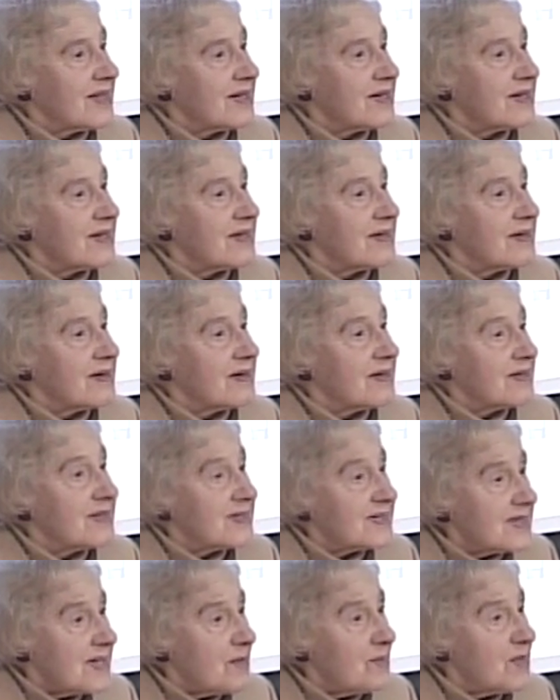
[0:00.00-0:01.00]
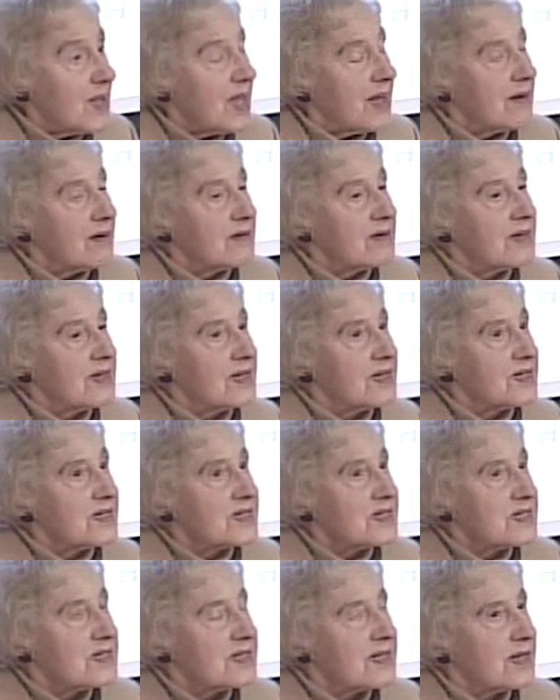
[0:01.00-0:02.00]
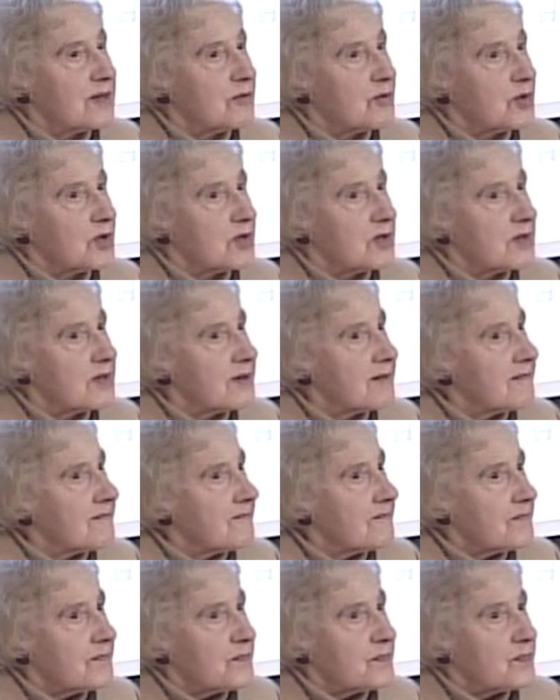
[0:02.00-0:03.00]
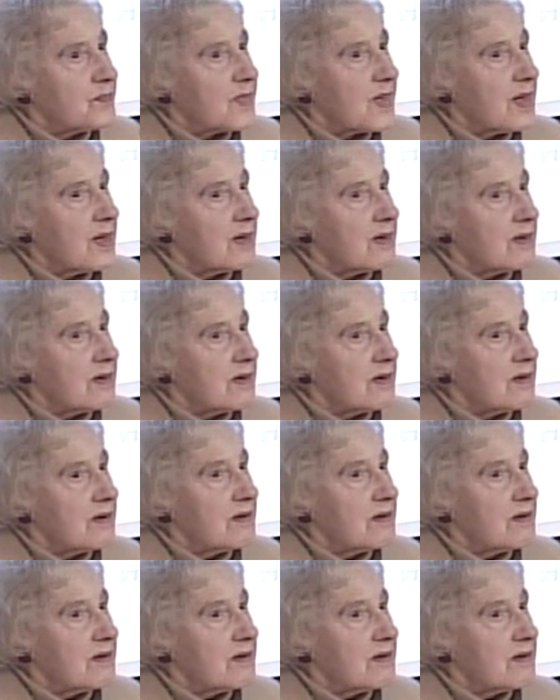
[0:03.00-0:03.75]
that in, in some areas there were uh,